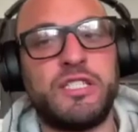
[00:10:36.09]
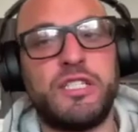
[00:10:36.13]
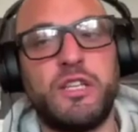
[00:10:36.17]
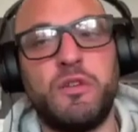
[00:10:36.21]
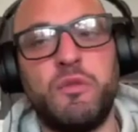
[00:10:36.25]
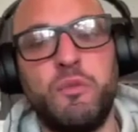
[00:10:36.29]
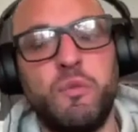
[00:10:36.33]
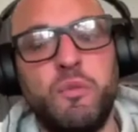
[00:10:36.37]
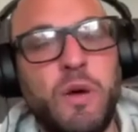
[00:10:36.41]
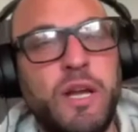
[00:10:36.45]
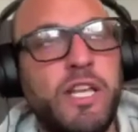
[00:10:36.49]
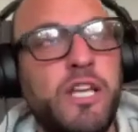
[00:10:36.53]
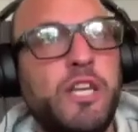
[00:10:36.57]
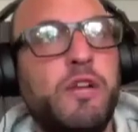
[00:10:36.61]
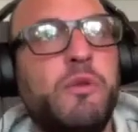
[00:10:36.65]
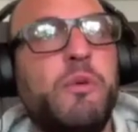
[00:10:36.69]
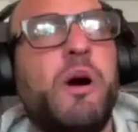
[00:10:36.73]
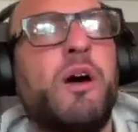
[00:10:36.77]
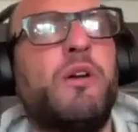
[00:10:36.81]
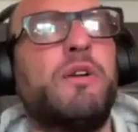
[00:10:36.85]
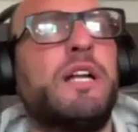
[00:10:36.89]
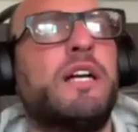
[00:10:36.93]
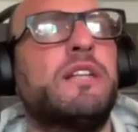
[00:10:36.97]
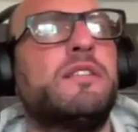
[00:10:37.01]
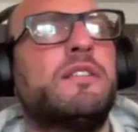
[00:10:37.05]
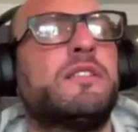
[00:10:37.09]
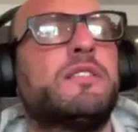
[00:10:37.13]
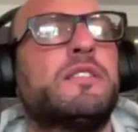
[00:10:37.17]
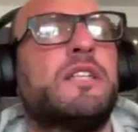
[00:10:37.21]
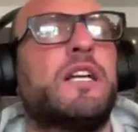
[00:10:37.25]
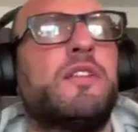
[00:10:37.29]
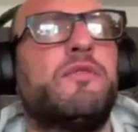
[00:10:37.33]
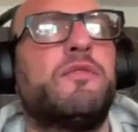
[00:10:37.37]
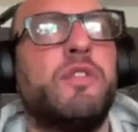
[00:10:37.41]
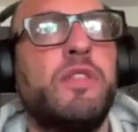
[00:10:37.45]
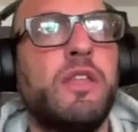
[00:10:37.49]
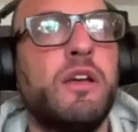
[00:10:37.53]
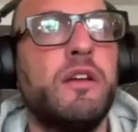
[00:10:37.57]
So when you are an
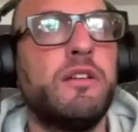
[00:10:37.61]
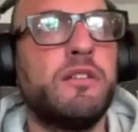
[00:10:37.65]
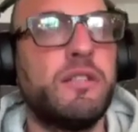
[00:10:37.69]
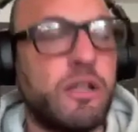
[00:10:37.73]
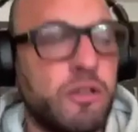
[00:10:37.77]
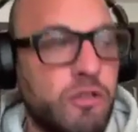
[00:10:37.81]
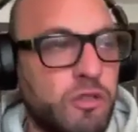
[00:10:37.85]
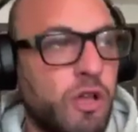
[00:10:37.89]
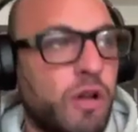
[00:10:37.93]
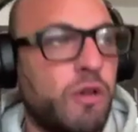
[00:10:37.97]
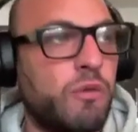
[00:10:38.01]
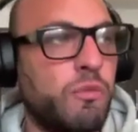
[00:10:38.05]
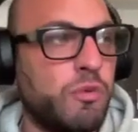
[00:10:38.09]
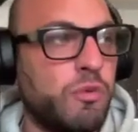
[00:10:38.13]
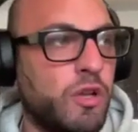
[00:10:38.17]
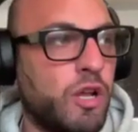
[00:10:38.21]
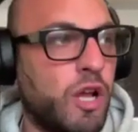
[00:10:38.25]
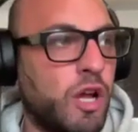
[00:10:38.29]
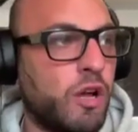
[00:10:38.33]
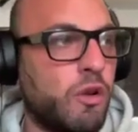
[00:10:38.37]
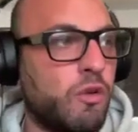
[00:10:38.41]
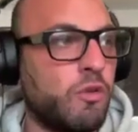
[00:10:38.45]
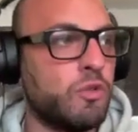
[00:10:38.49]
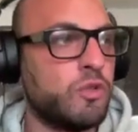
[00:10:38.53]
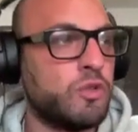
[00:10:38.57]
understudy, for those that don't know,